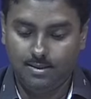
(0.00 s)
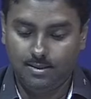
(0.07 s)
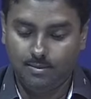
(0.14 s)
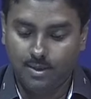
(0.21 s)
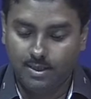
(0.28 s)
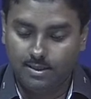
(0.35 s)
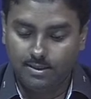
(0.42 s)

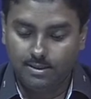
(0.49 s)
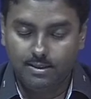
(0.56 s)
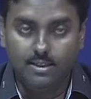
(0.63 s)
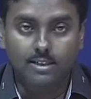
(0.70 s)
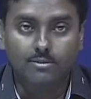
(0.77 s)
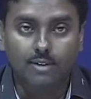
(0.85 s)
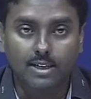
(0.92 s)
But
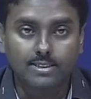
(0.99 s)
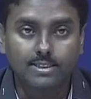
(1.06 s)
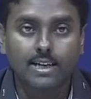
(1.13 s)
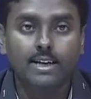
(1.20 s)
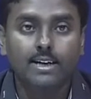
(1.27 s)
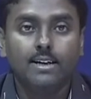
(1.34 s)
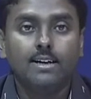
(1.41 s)
if I
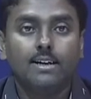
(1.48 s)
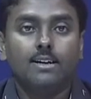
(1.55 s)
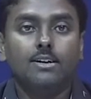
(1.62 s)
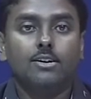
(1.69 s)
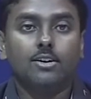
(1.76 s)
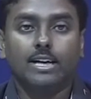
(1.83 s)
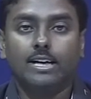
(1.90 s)
say,
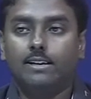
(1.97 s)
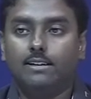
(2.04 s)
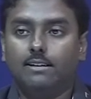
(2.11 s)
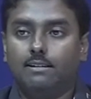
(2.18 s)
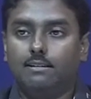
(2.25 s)
okay,